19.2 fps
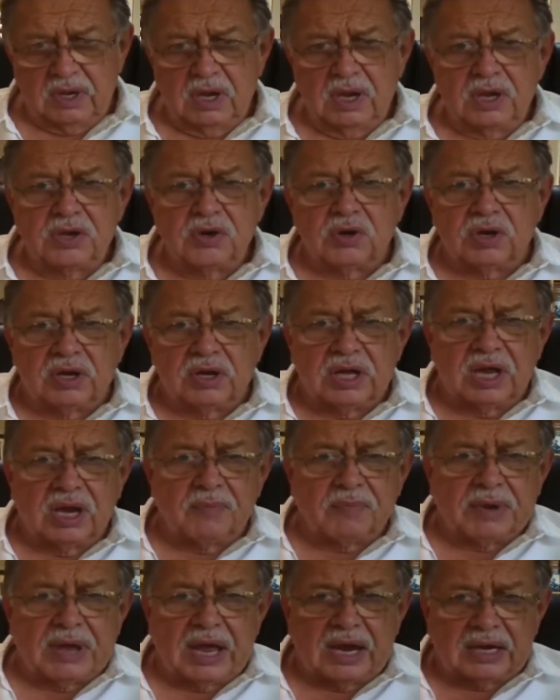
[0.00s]
you can get it
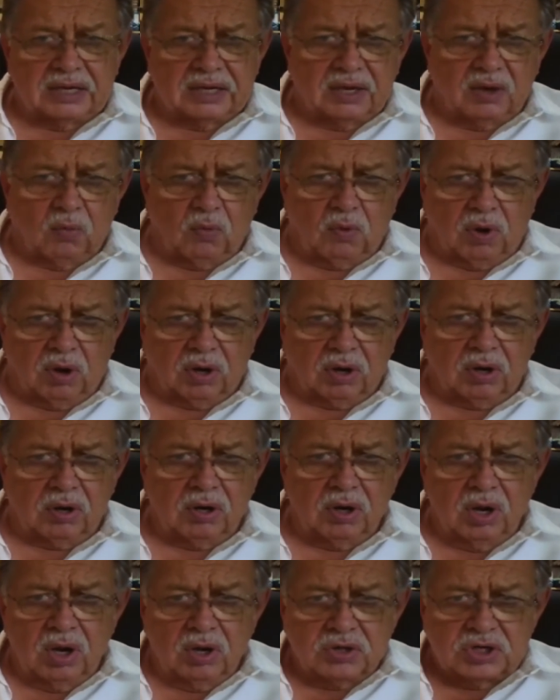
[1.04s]
back into the
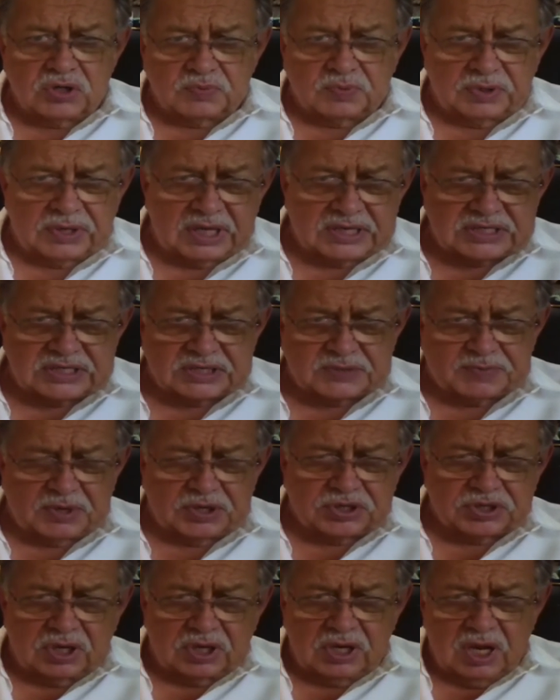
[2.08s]
water just with that
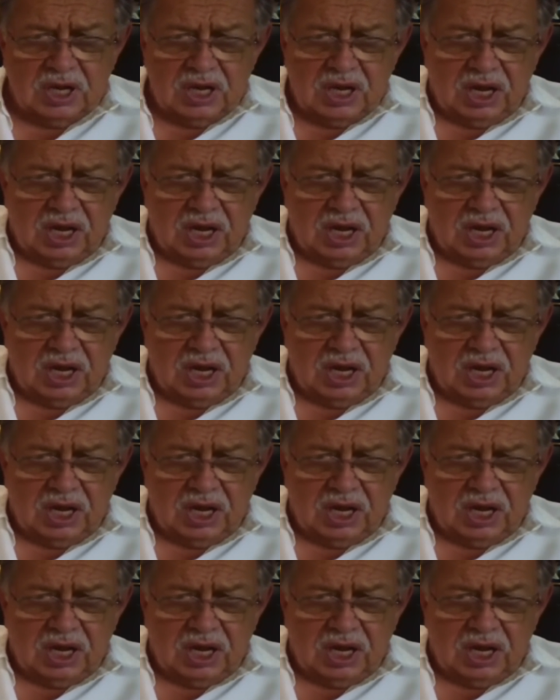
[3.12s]
suspension,